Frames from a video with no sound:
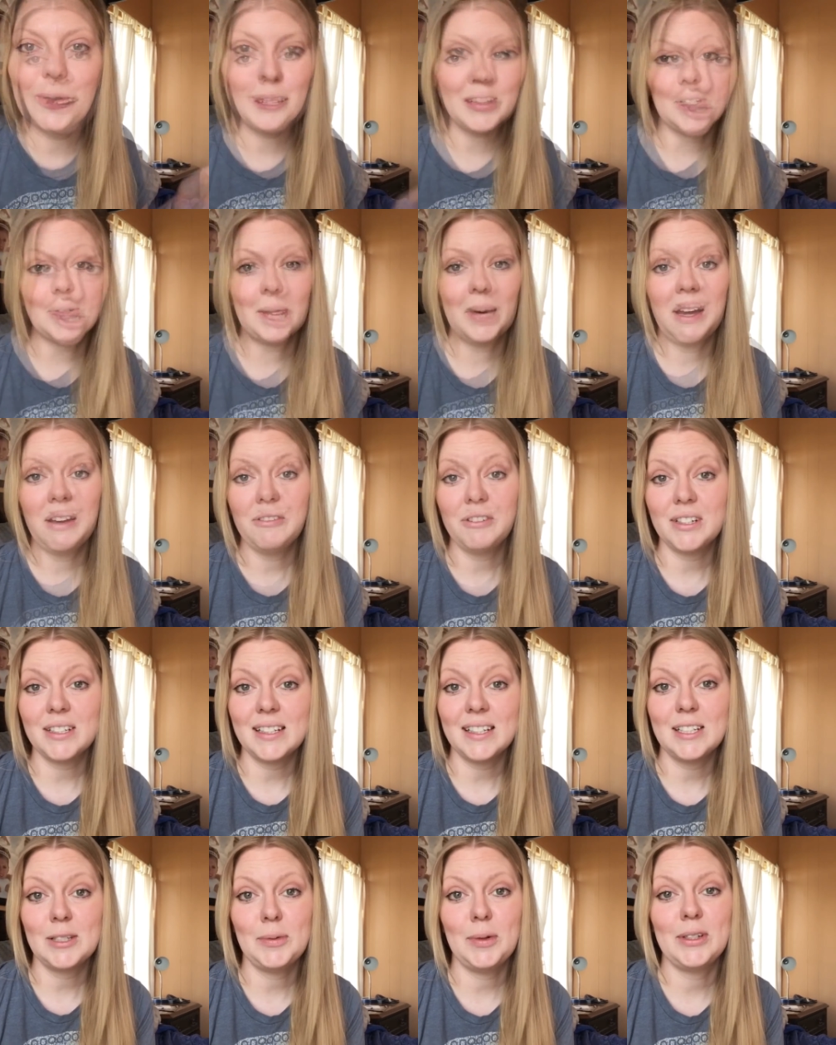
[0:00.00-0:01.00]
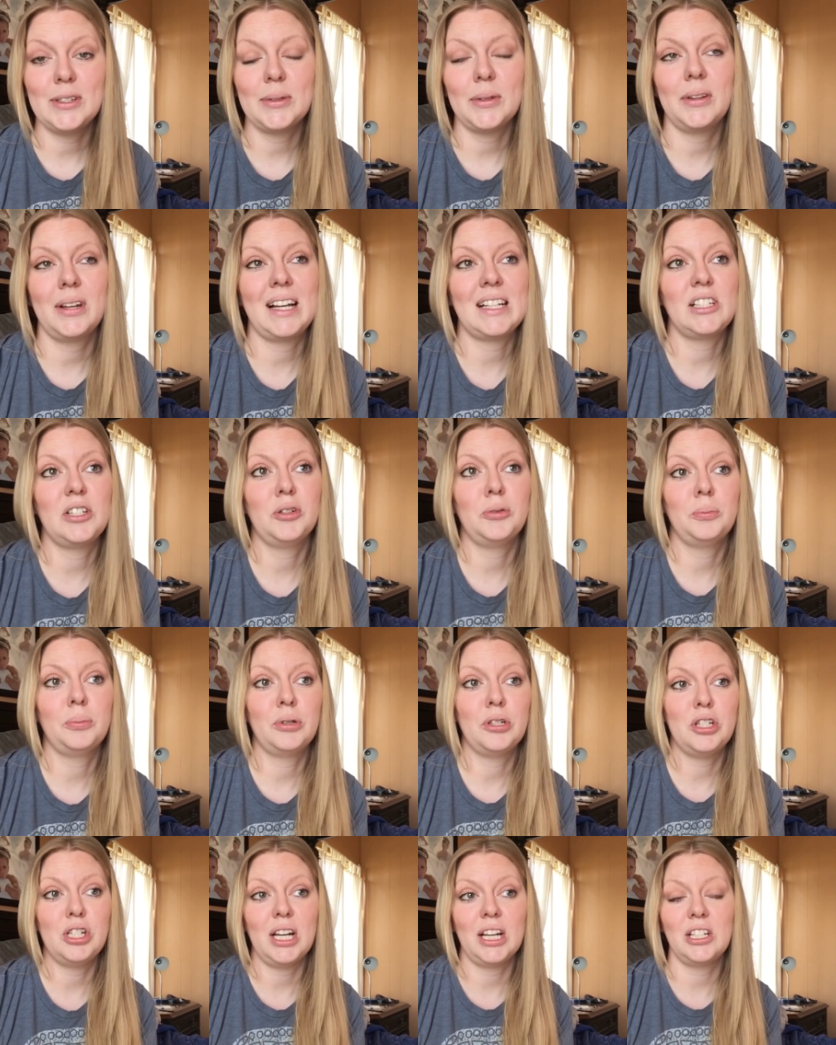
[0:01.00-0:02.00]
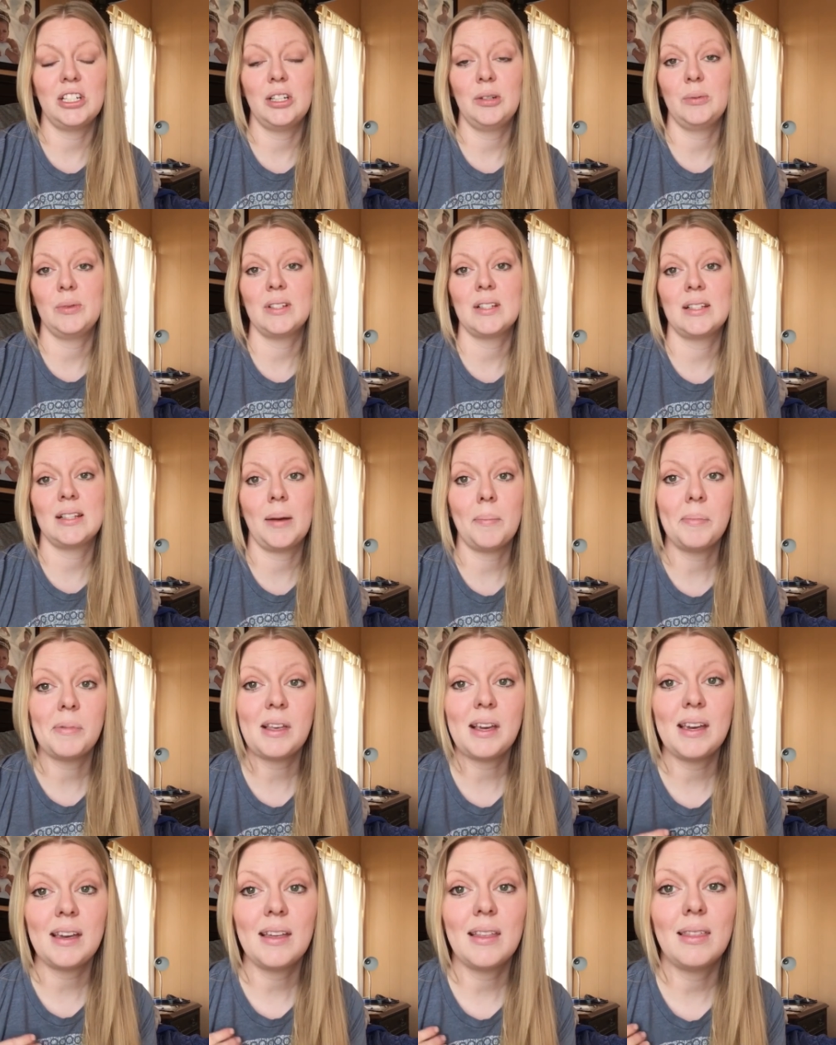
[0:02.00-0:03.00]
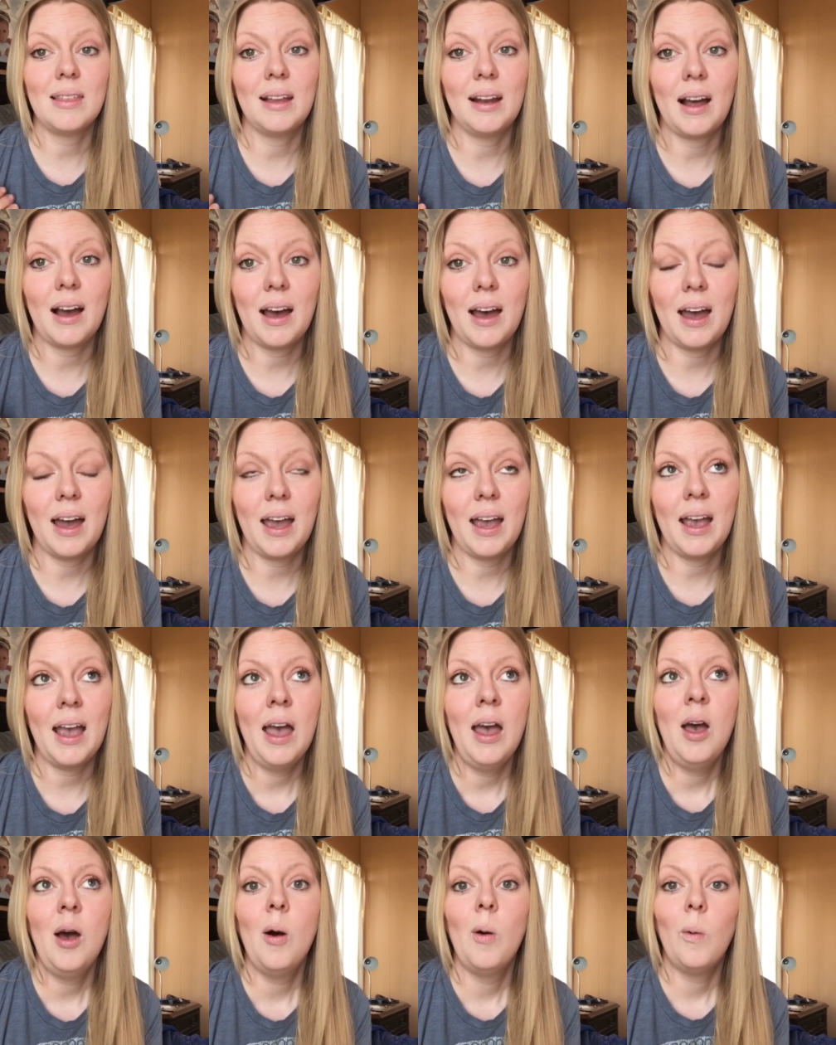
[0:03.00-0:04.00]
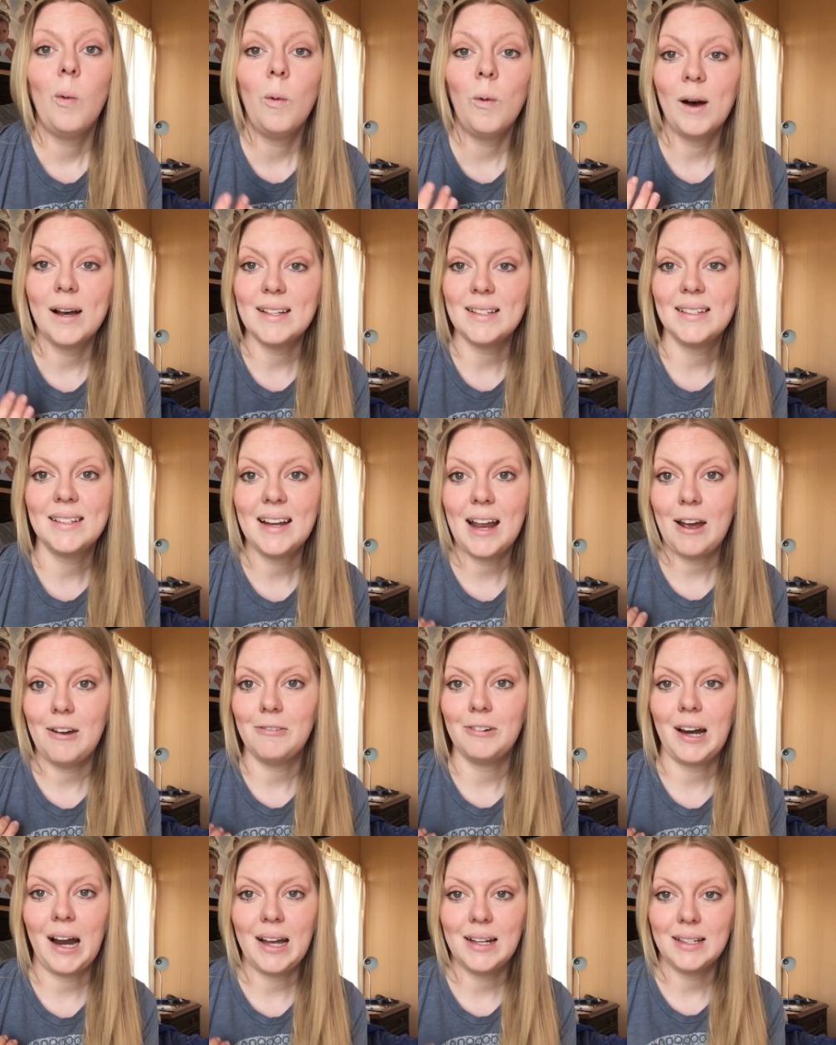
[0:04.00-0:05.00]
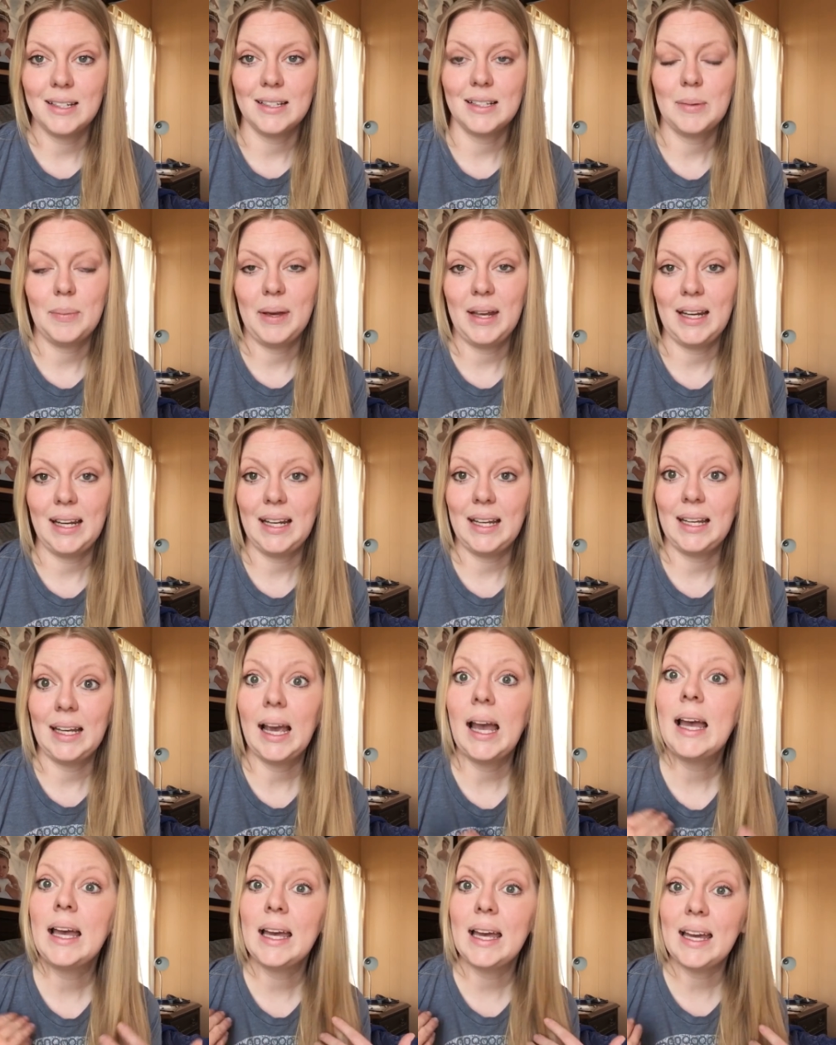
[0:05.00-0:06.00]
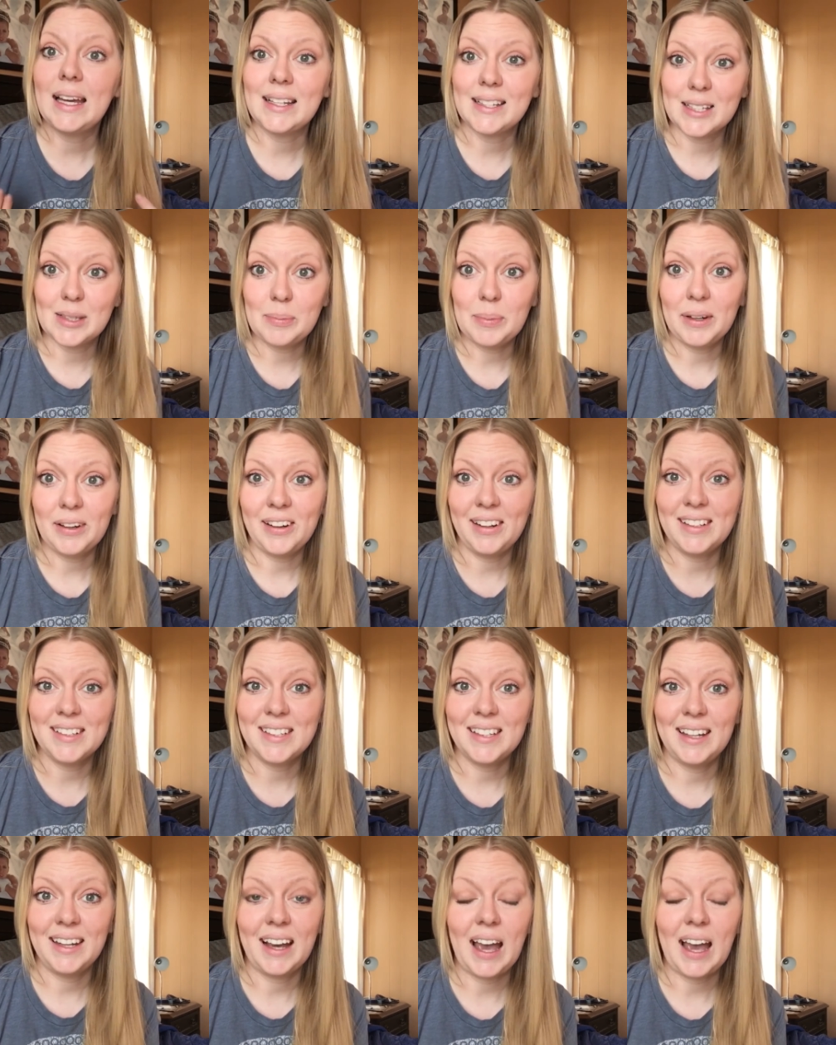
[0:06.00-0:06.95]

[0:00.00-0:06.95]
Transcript: Okay, so my first experience with astral projection was something that I wasn't ever anticipating experiencing.